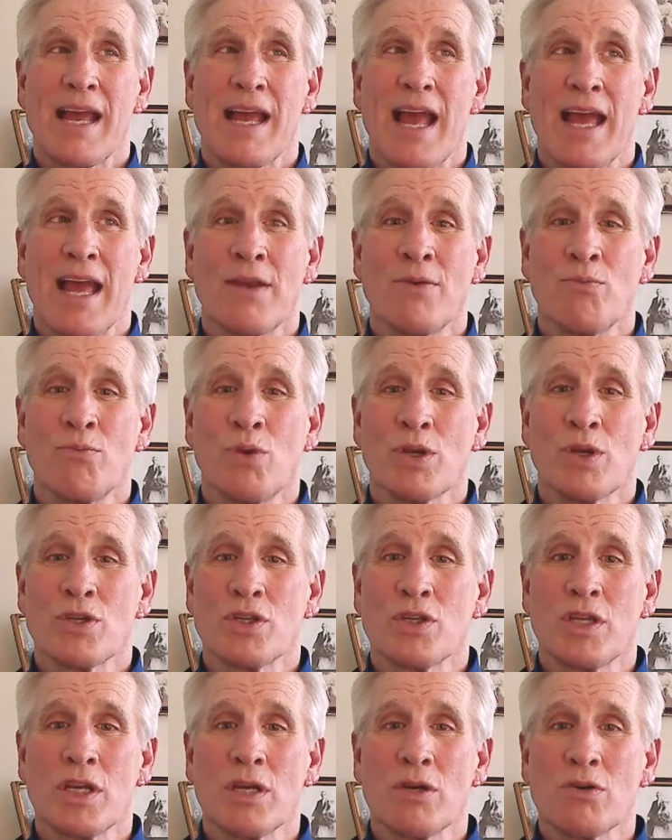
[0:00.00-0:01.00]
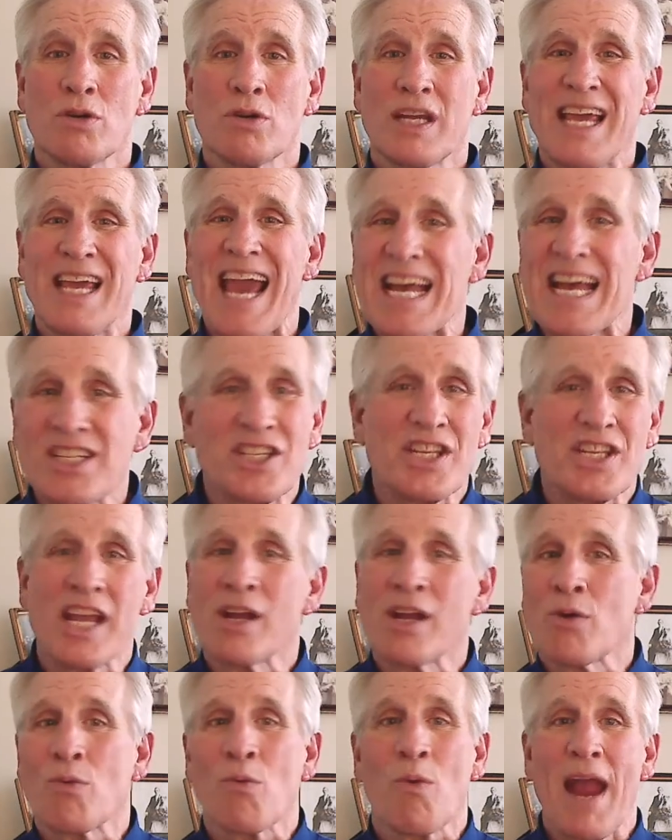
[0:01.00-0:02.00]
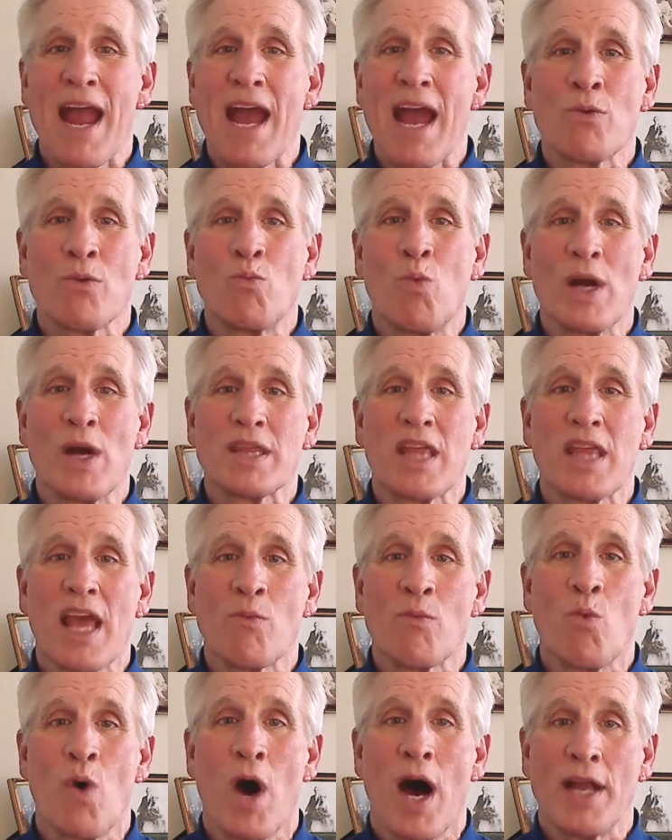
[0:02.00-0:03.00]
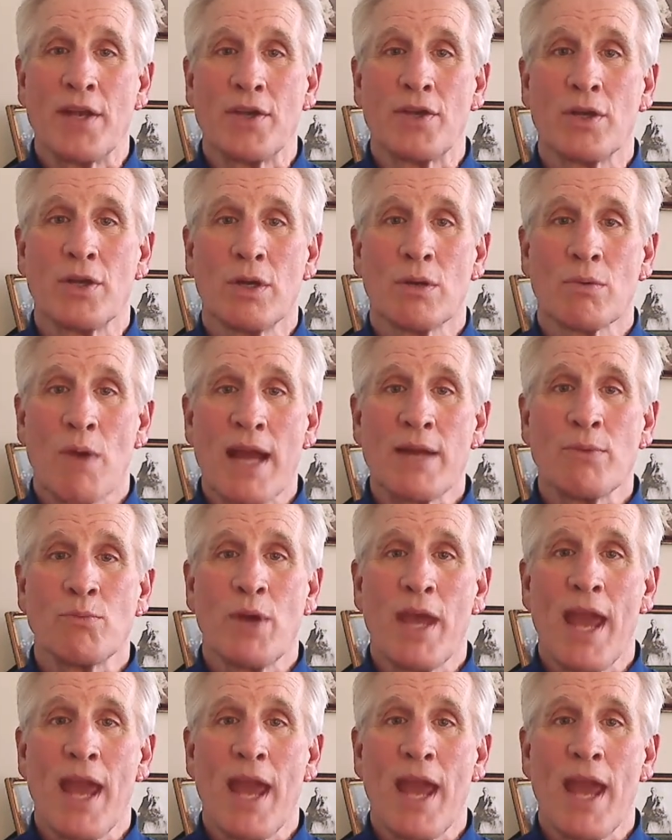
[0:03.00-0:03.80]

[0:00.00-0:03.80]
And we're still guessing around what they want, right?